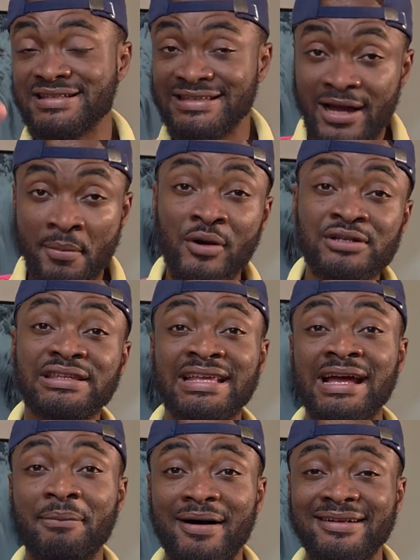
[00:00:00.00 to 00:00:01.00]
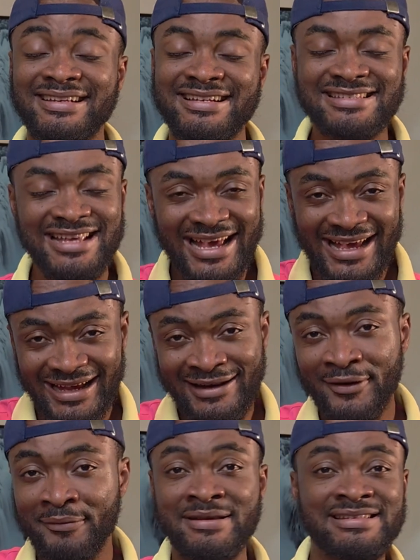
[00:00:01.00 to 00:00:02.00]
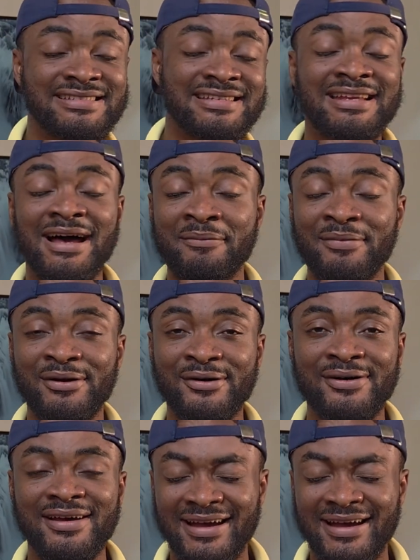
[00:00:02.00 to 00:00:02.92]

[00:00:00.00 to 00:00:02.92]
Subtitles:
Tell me what you think about this in the comment section down below.